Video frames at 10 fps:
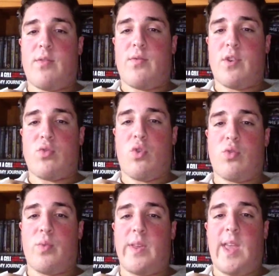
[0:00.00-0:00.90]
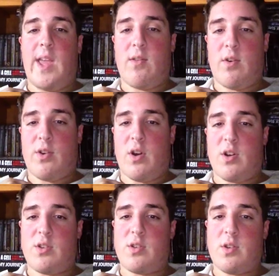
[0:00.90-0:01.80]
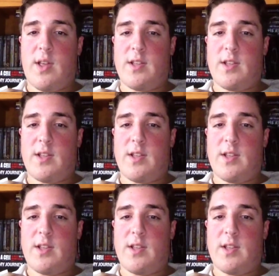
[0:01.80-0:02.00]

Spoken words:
have his first loss when Kane returns